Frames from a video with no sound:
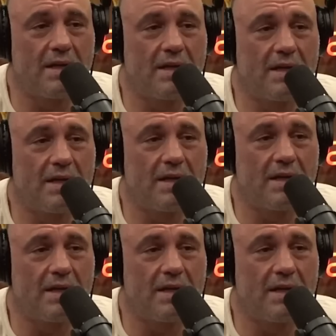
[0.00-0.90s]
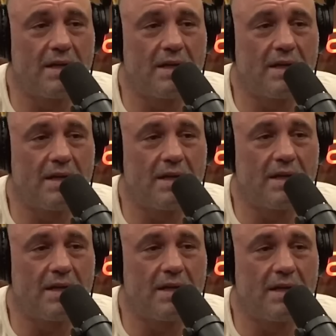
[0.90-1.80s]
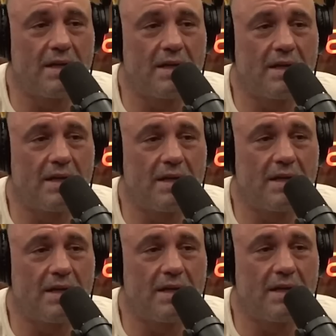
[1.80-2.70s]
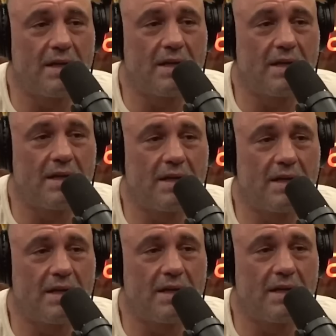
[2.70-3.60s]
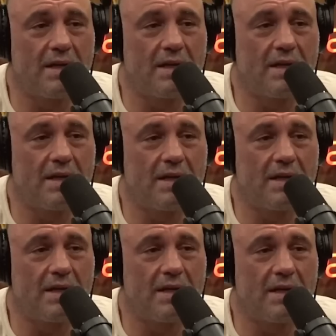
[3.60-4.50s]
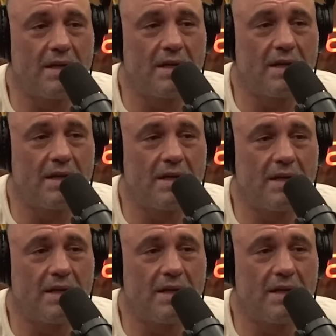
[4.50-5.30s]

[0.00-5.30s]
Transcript: The person shown says nothing.